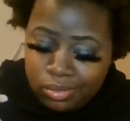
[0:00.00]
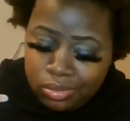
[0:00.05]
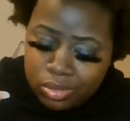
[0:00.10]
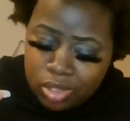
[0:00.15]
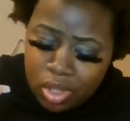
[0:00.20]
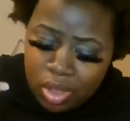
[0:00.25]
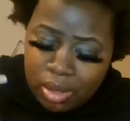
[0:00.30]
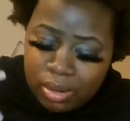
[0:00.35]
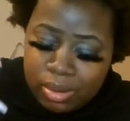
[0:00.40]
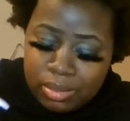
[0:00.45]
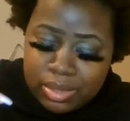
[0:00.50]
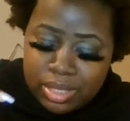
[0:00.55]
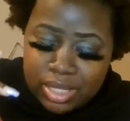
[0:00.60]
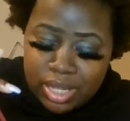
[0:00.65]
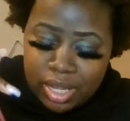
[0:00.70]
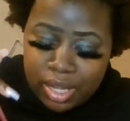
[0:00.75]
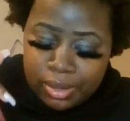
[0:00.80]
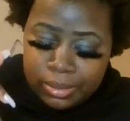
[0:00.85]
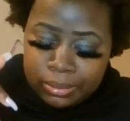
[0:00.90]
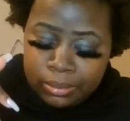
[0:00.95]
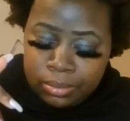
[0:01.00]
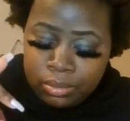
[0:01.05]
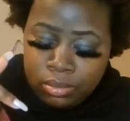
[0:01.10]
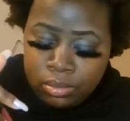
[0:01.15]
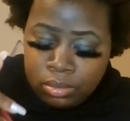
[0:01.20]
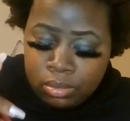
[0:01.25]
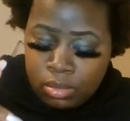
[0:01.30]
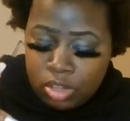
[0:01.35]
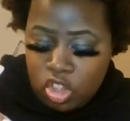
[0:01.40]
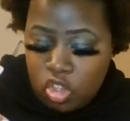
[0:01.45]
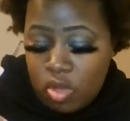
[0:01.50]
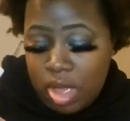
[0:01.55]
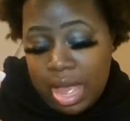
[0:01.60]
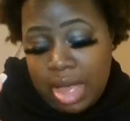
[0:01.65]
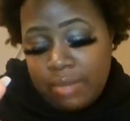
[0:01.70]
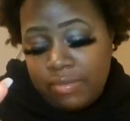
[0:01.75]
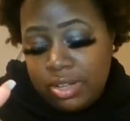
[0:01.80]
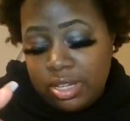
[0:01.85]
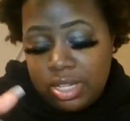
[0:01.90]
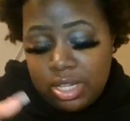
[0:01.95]
You get what I'm saying? You
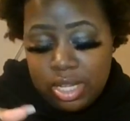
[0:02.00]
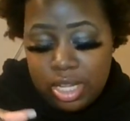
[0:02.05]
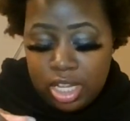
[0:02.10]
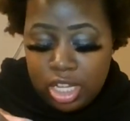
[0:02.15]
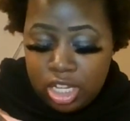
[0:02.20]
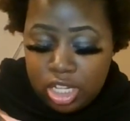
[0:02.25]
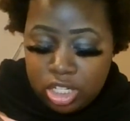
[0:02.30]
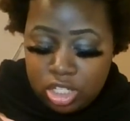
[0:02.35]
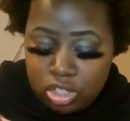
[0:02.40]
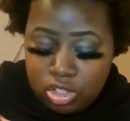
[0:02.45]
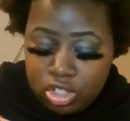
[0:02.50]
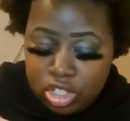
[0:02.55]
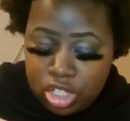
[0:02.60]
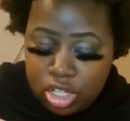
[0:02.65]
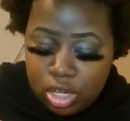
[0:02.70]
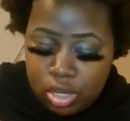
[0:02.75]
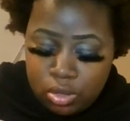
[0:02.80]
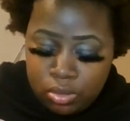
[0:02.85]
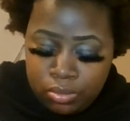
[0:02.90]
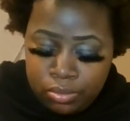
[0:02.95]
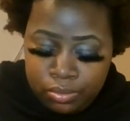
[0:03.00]
have other kids. You should know.